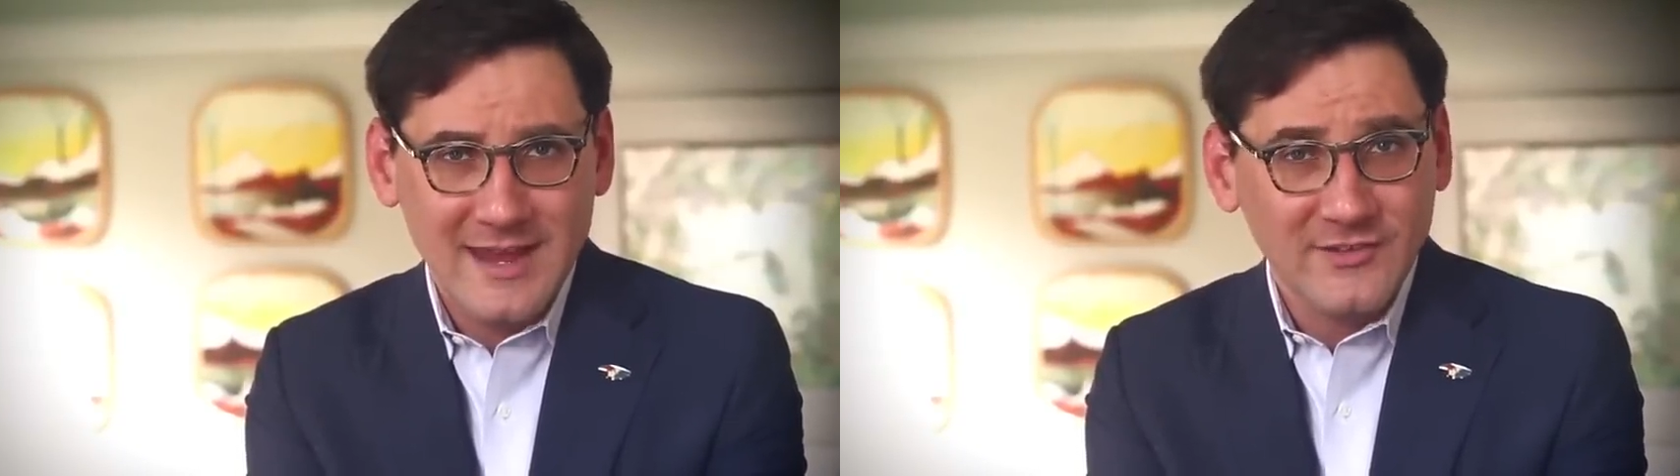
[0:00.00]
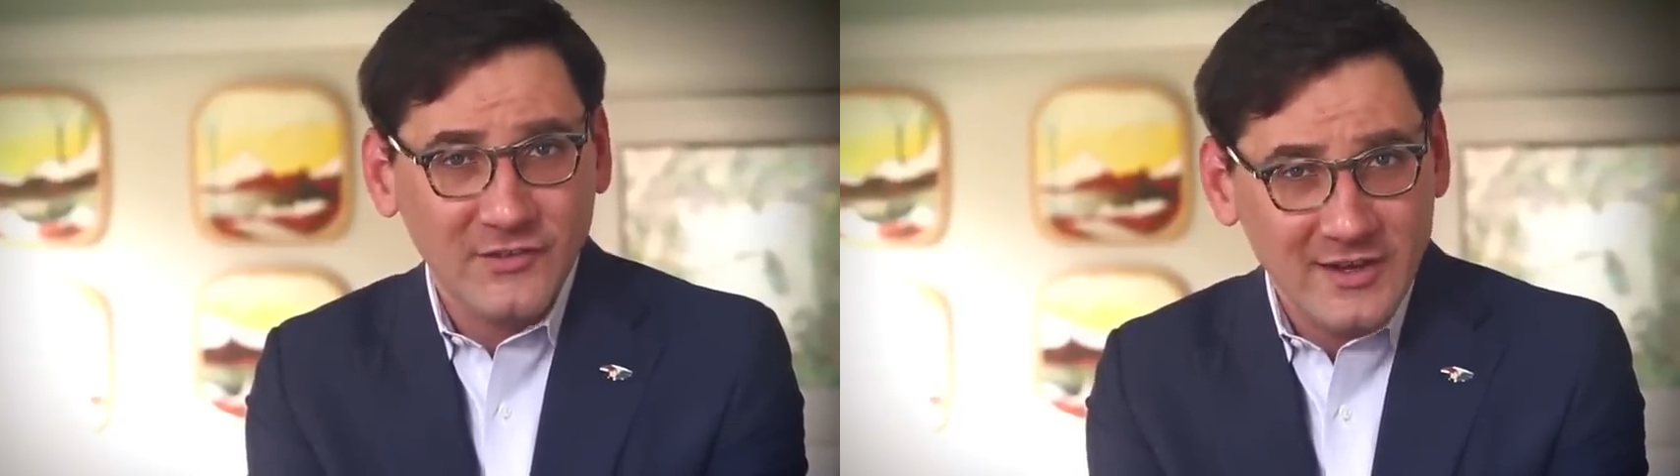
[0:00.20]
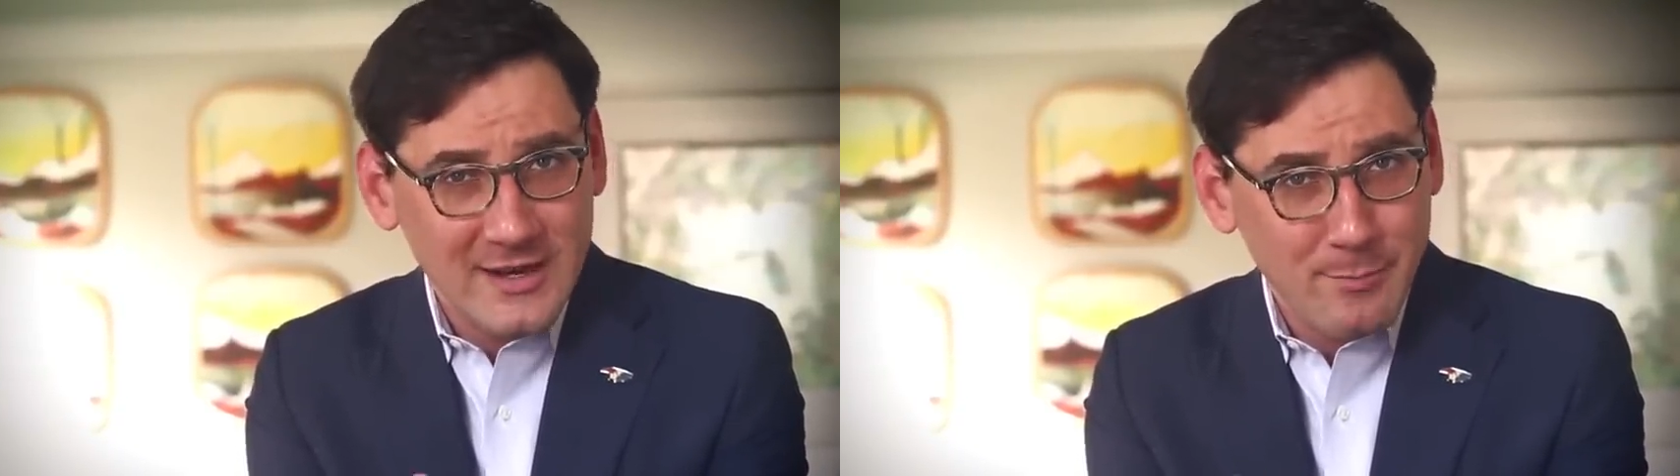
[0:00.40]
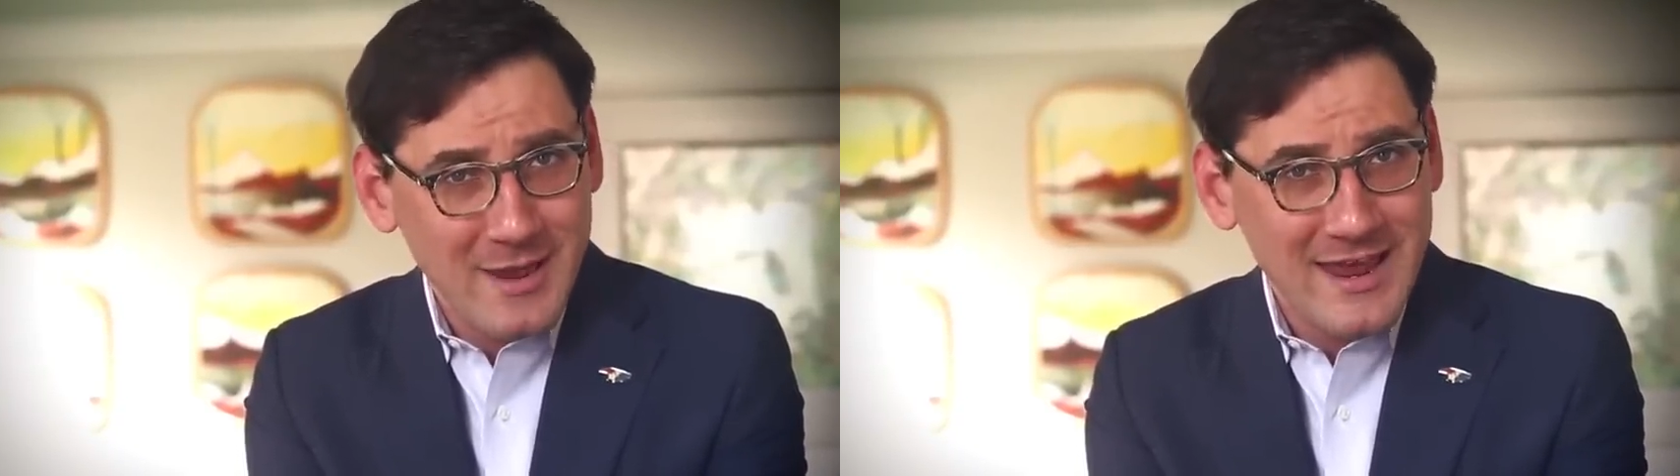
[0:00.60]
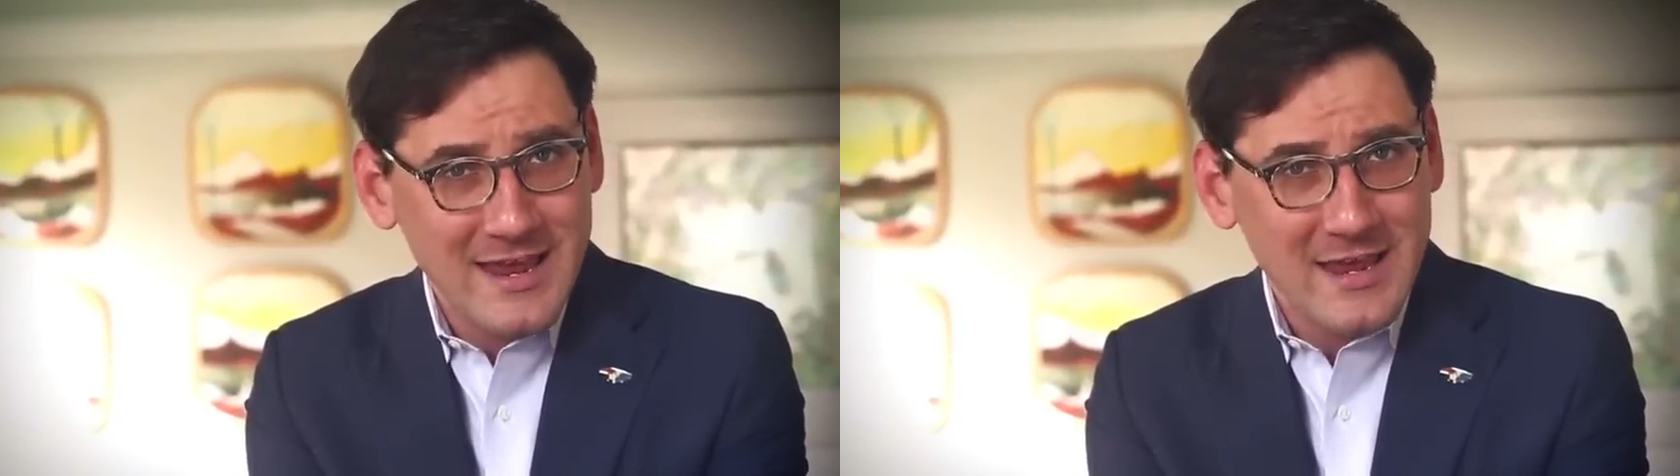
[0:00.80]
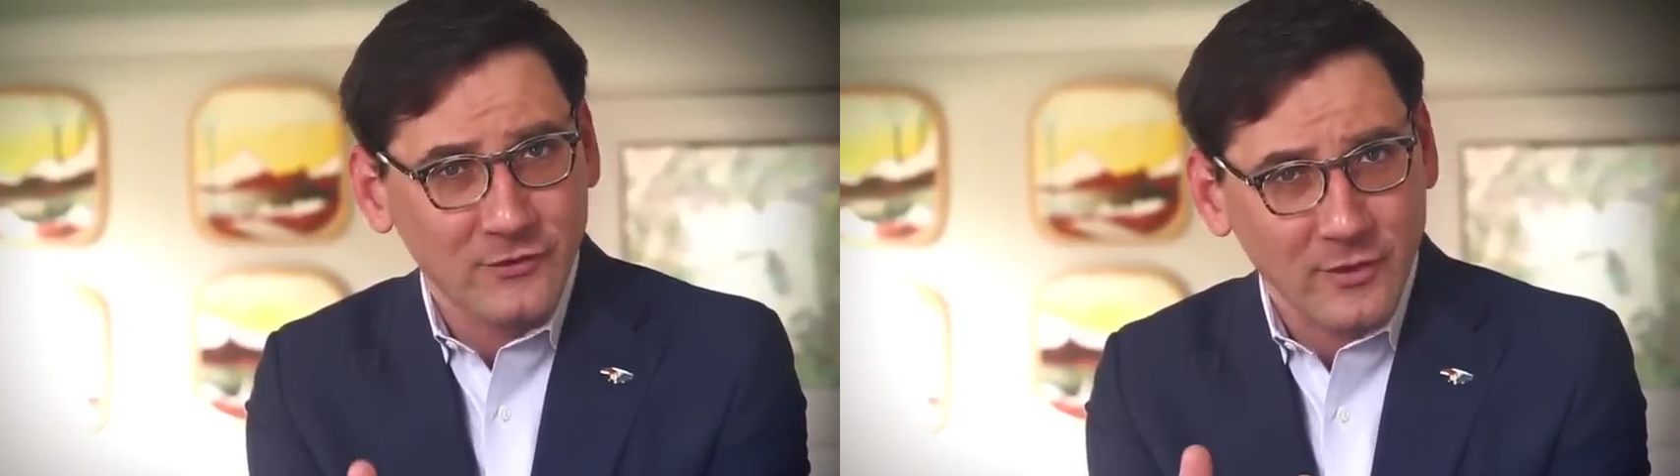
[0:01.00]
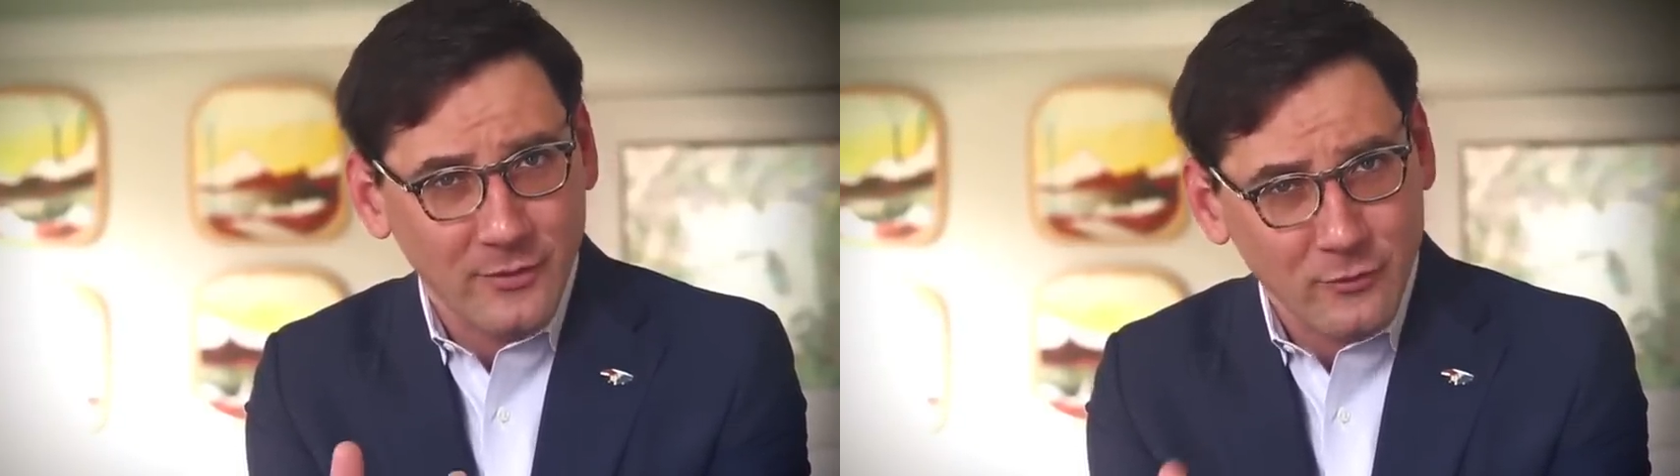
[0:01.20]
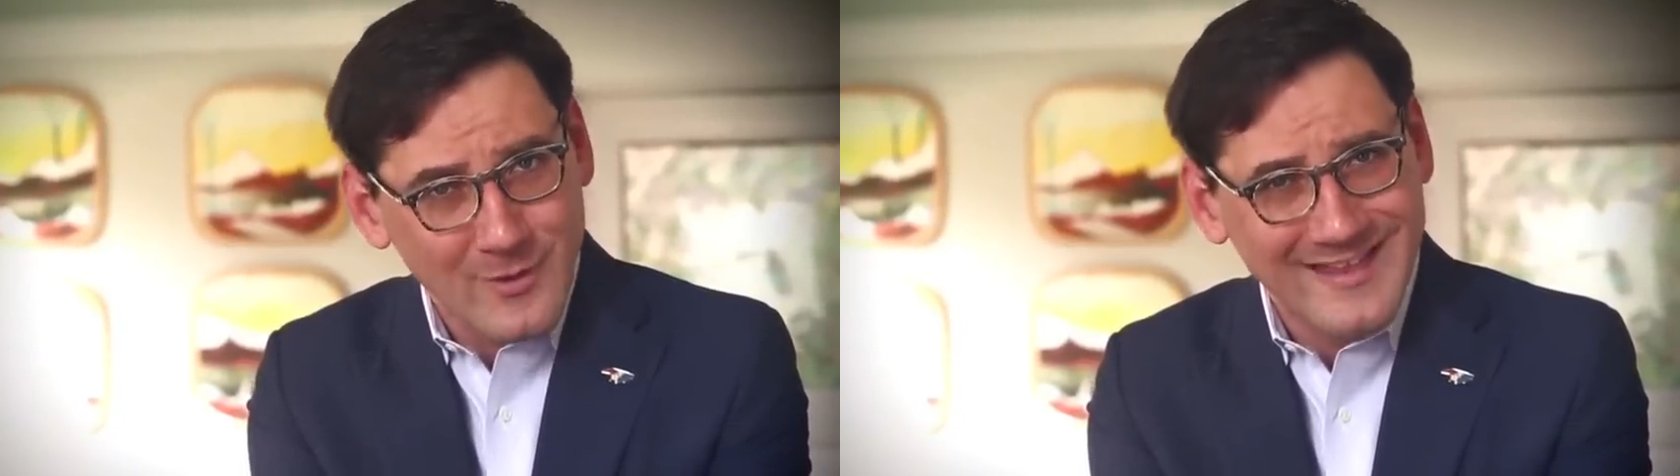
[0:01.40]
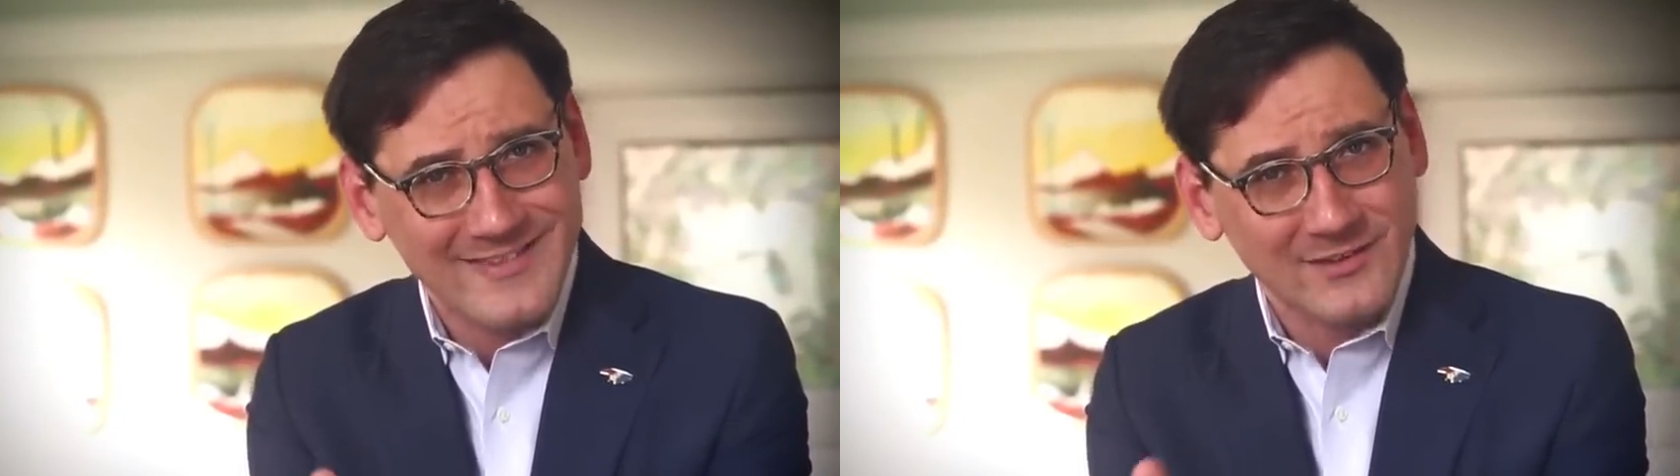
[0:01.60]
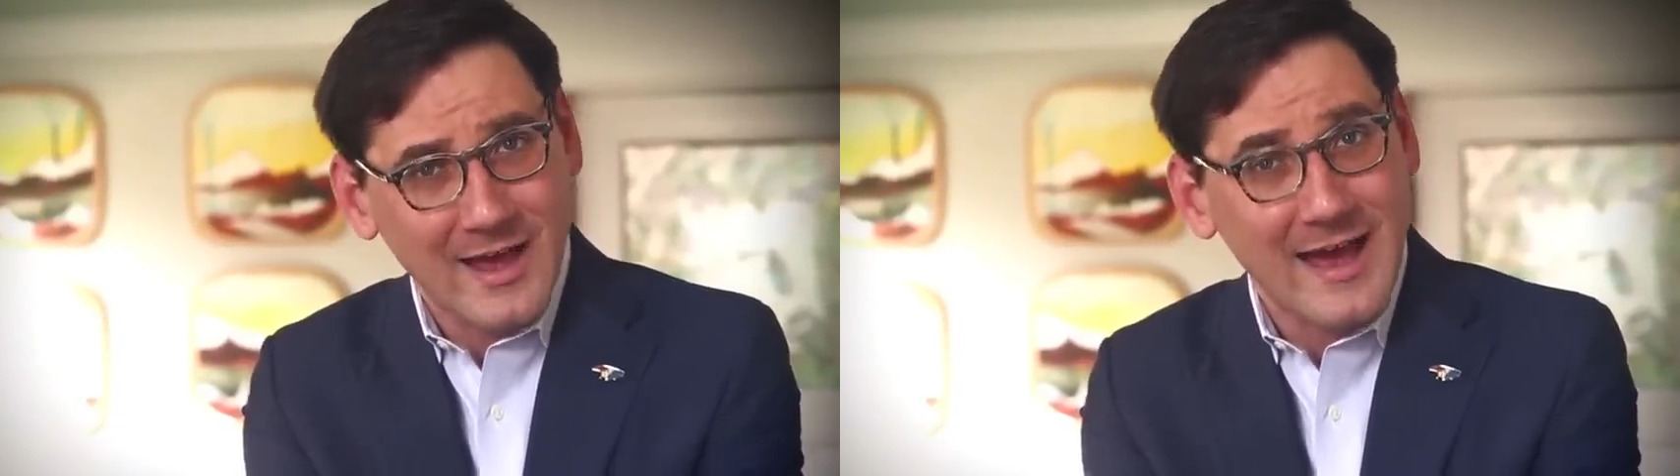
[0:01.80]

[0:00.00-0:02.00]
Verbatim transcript: NCDP is the thread that